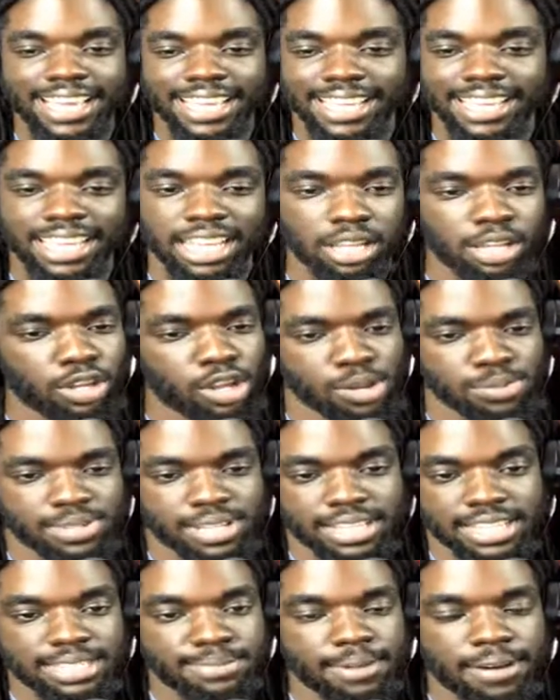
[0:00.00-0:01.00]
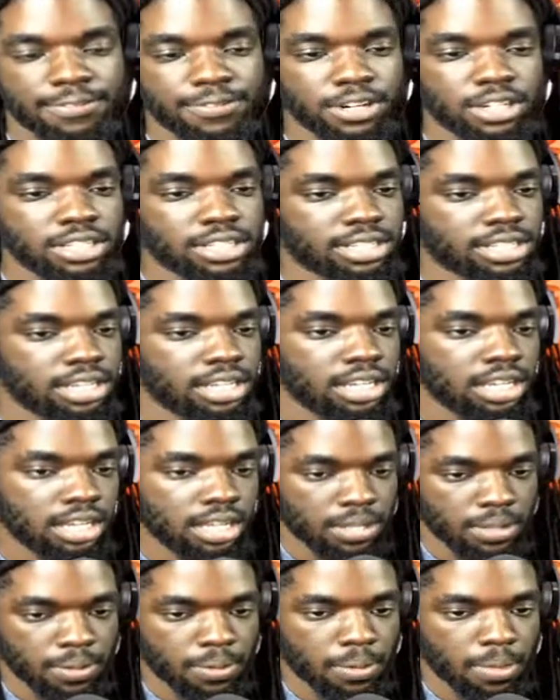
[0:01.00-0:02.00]
in, you know what I'm saying? This is my first
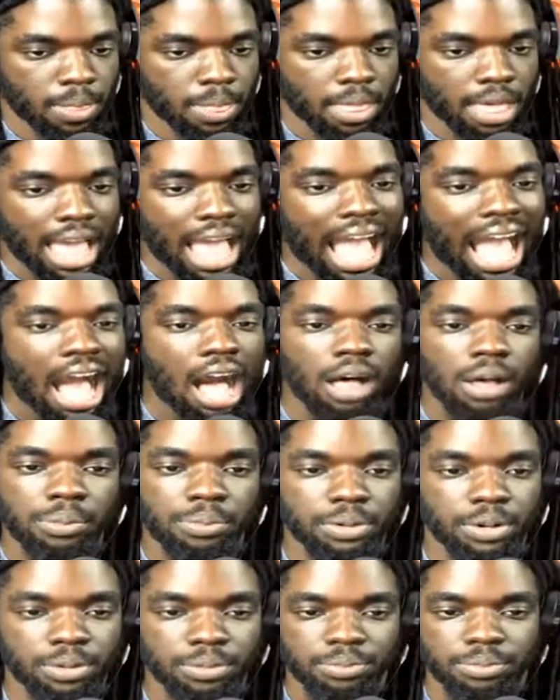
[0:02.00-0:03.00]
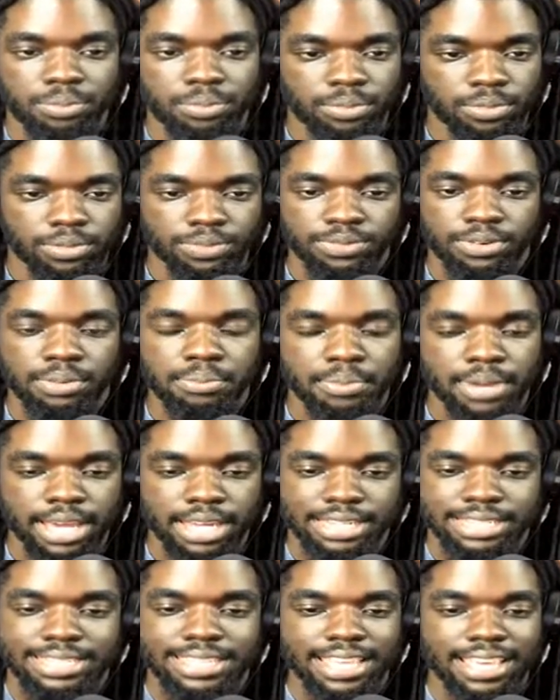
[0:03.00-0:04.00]
album from Megan Thee
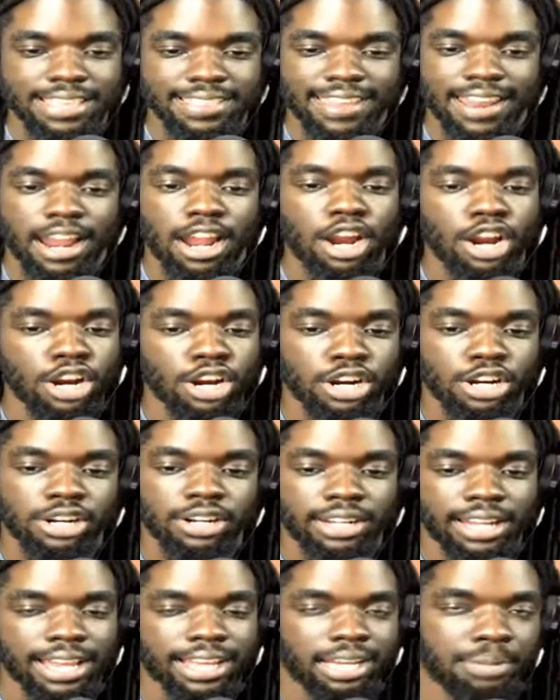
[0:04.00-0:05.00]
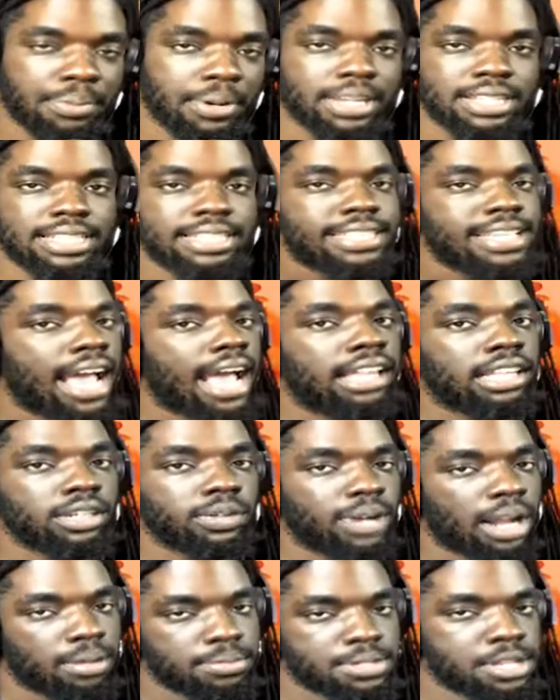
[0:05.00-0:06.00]
Stallion that I heard, like, compared to Tyler when I
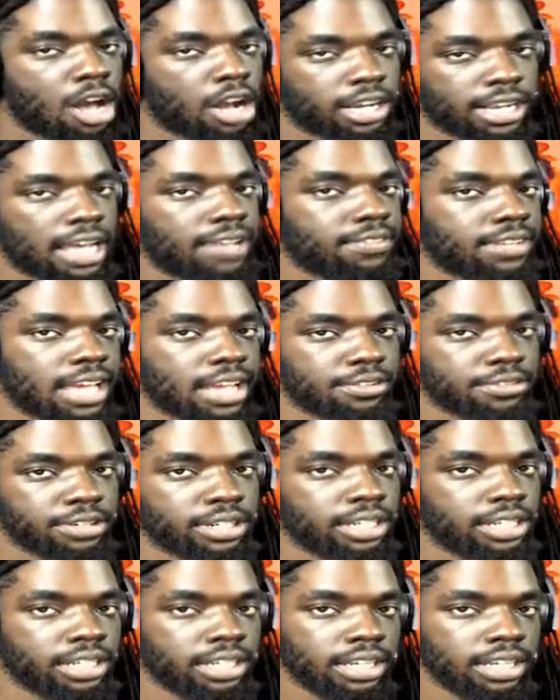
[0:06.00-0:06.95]
was talking after every,